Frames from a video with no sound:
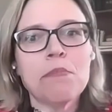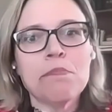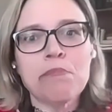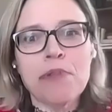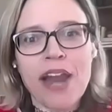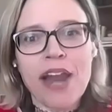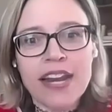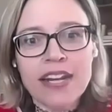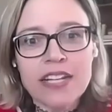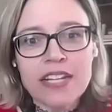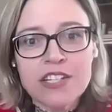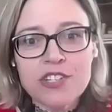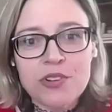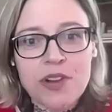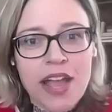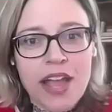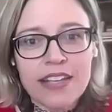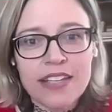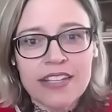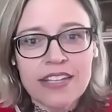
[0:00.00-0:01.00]
branded
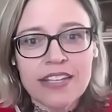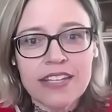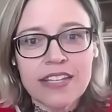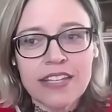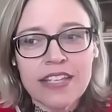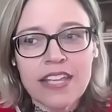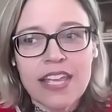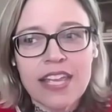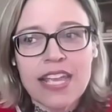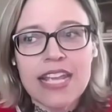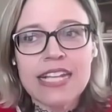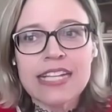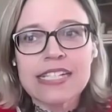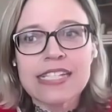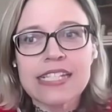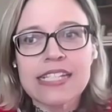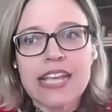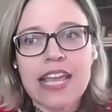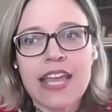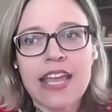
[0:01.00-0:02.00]
tracking
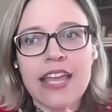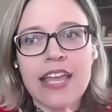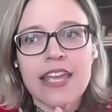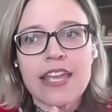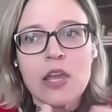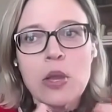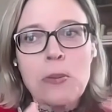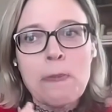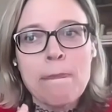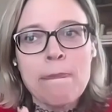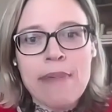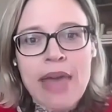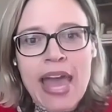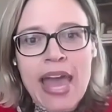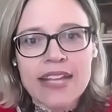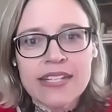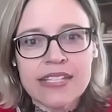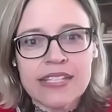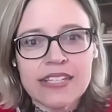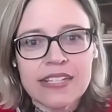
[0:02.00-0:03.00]
is a
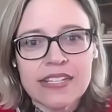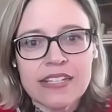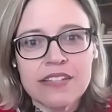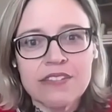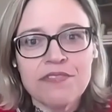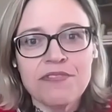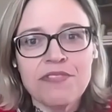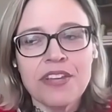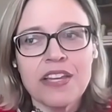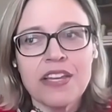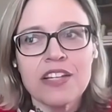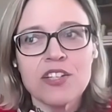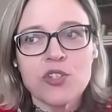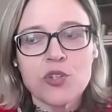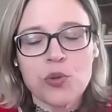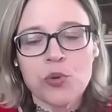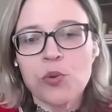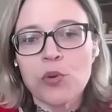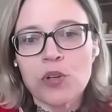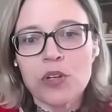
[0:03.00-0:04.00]
massive
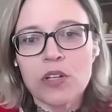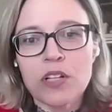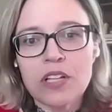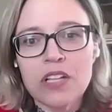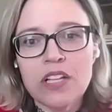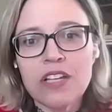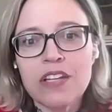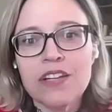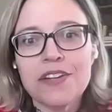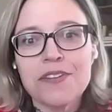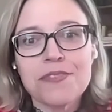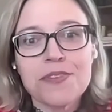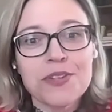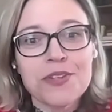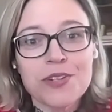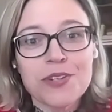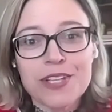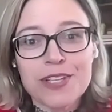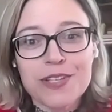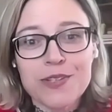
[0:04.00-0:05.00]
tool
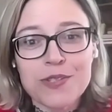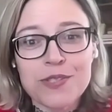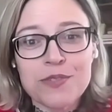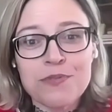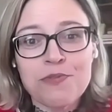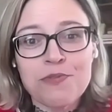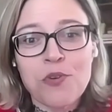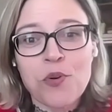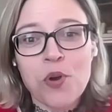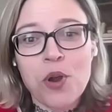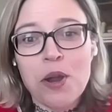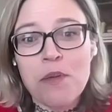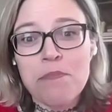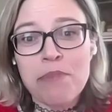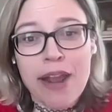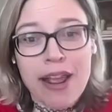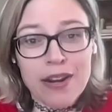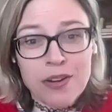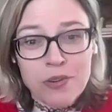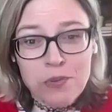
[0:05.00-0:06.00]
for you to use for
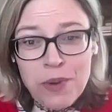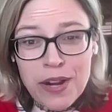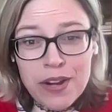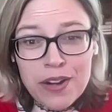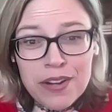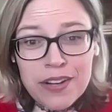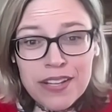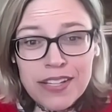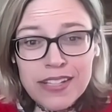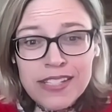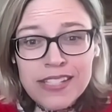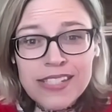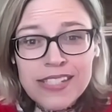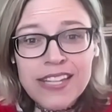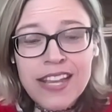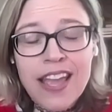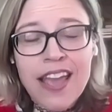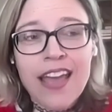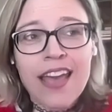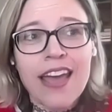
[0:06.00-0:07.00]
brand
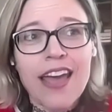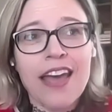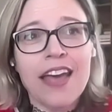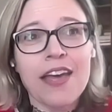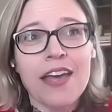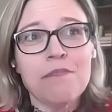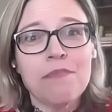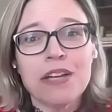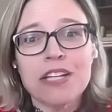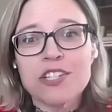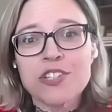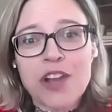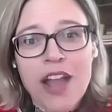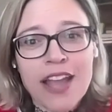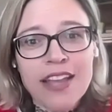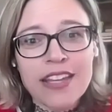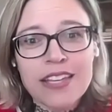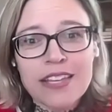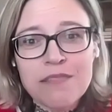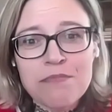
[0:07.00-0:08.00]
awareness.
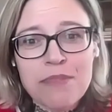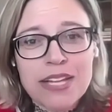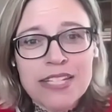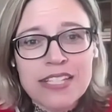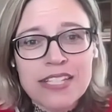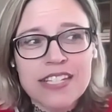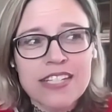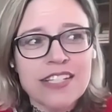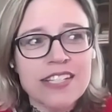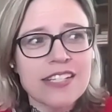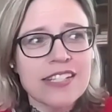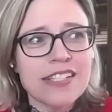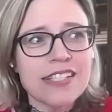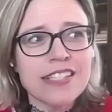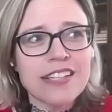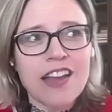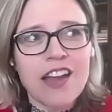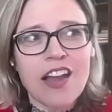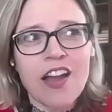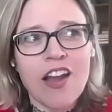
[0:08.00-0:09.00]
Tracking
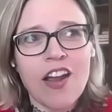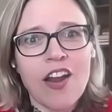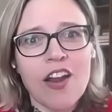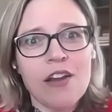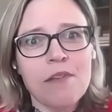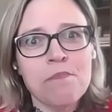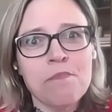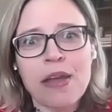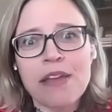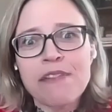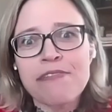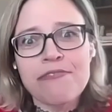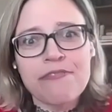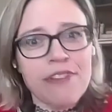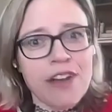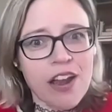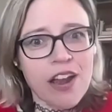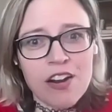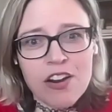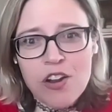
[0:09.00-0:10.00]
messages are by
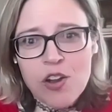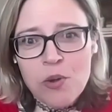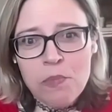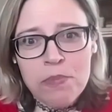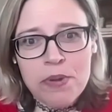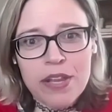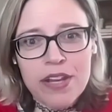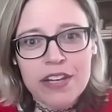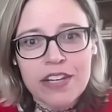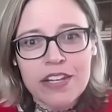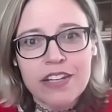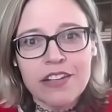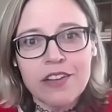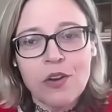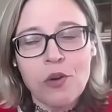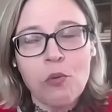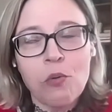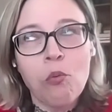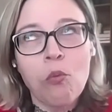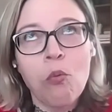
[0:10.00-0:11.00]
far opened
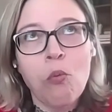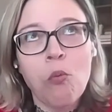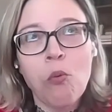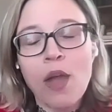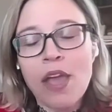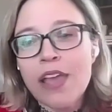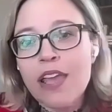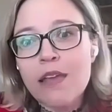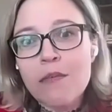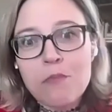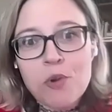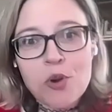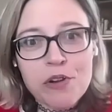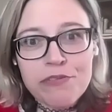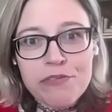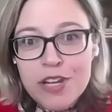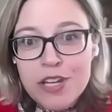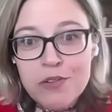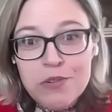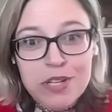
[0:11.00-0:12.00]
way
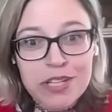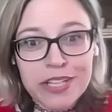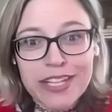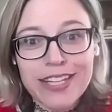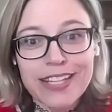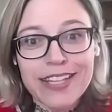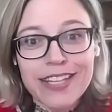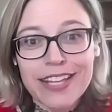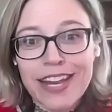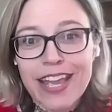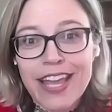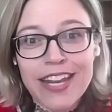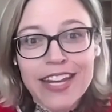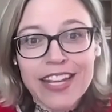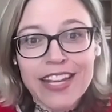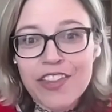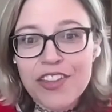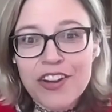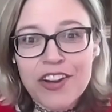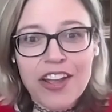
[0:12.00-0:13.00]
more frequently than
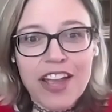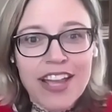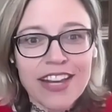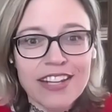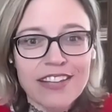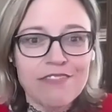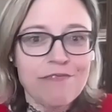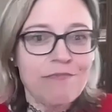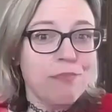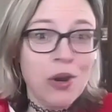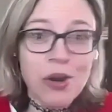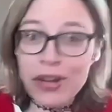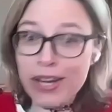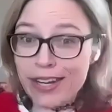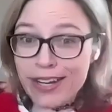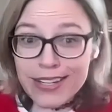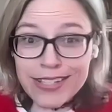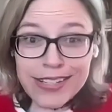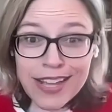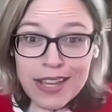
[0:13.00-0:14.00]
any other kind of
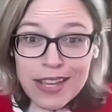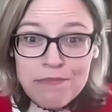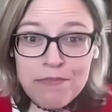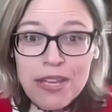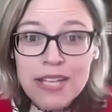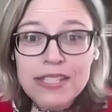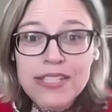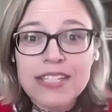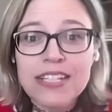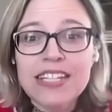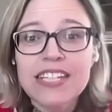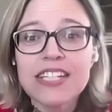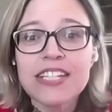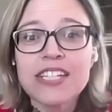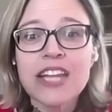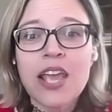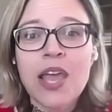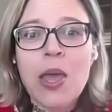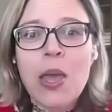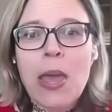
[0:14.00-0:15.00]
marketing type
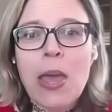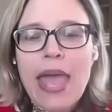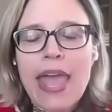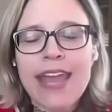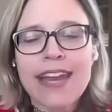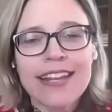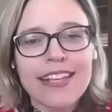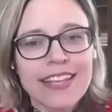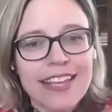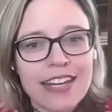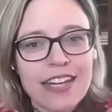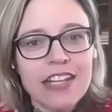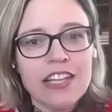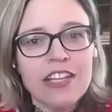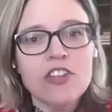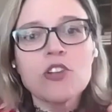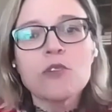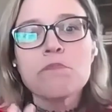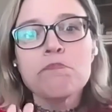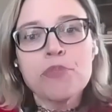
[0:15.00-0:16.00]
message. And
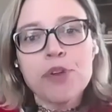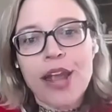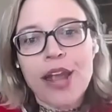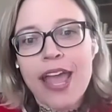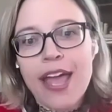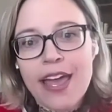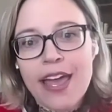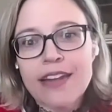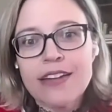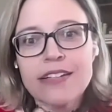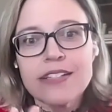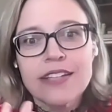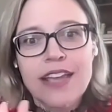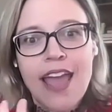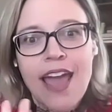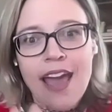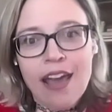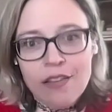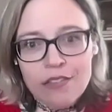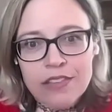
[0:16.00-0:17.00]
getting your brand
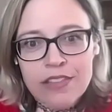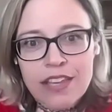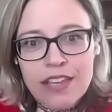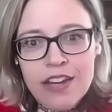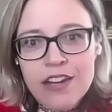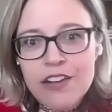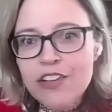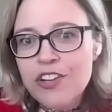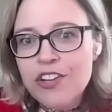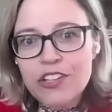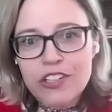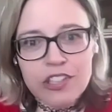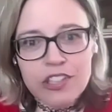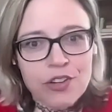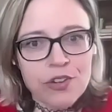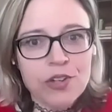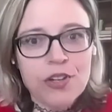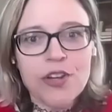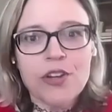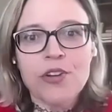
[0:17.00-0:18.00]
out there, your
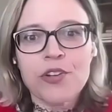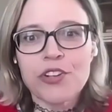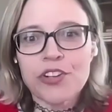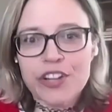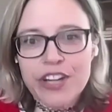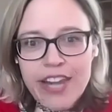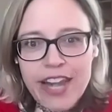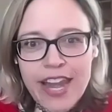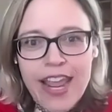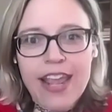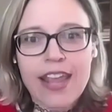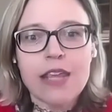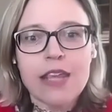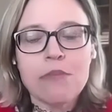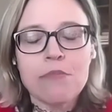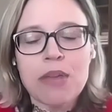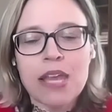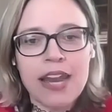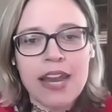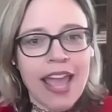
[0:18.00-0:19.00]
logo, your
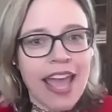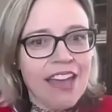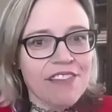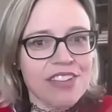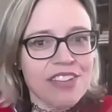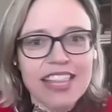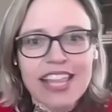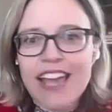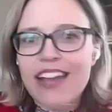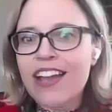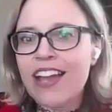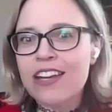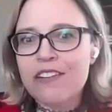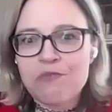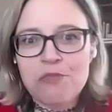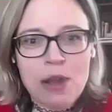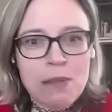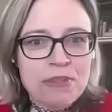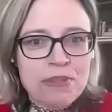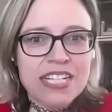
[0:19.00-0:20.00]
name, and having that kind
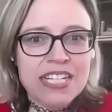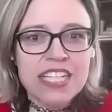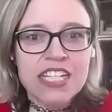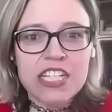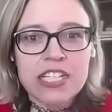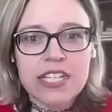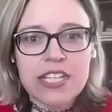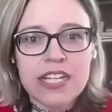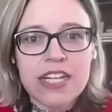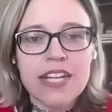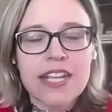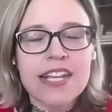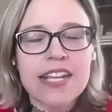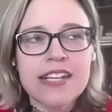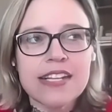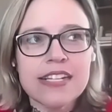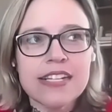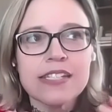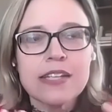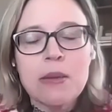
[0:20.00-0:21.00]
of repetition
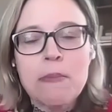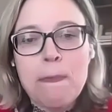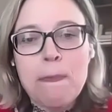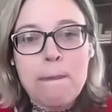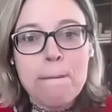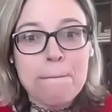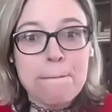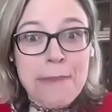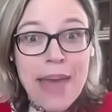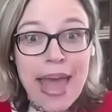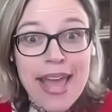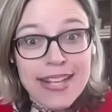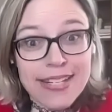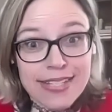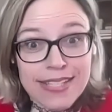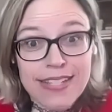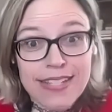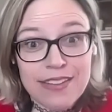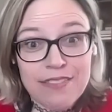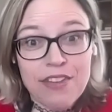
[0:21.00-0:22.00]
is
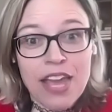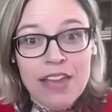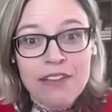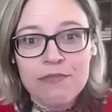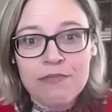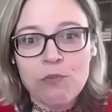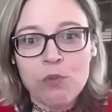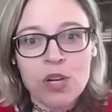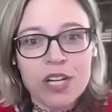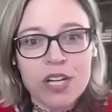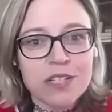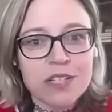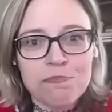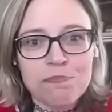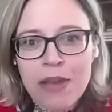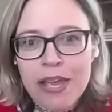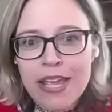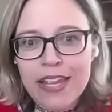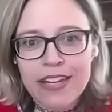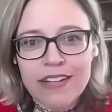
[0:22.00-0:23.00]
massive. I've worked
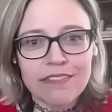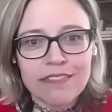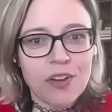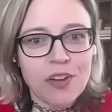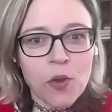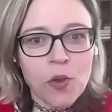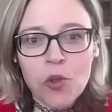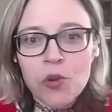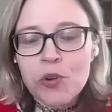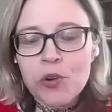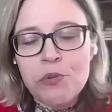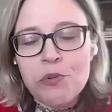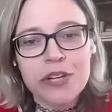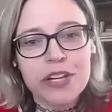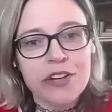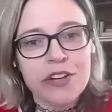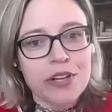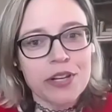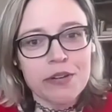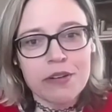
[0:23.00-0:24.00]
my whole
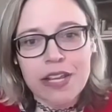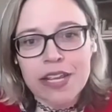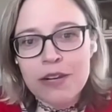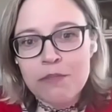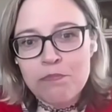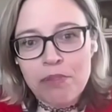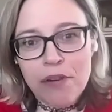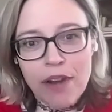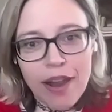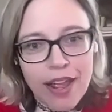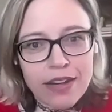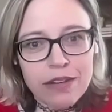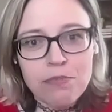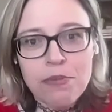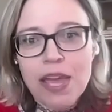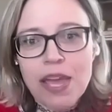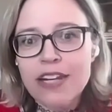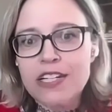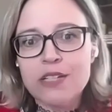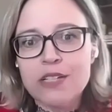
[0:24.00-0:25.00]
career in brand
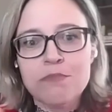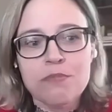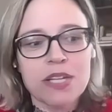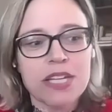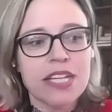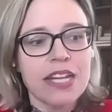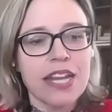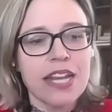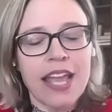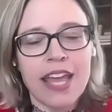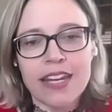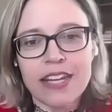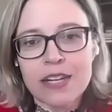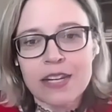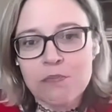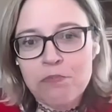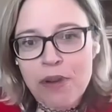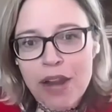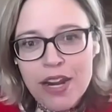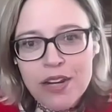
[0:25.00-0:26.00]
management and
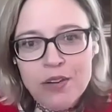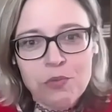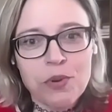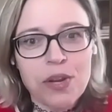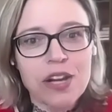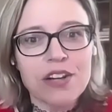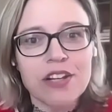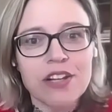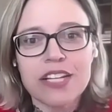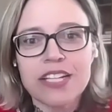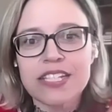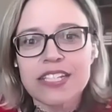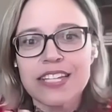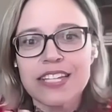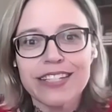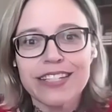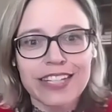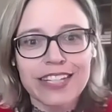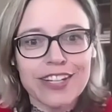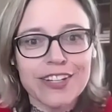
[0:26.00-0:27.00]
in brand awareness
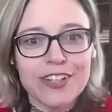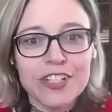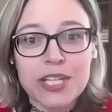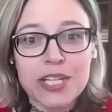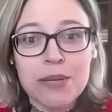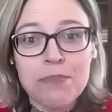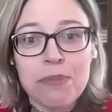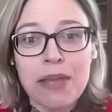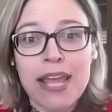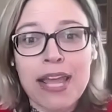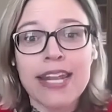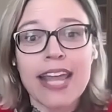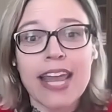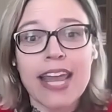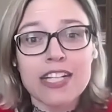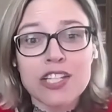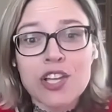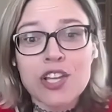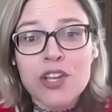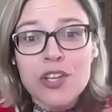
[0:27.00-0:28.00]
and leadership, and
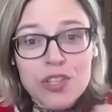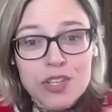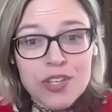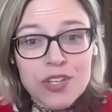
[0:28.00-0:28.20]
that is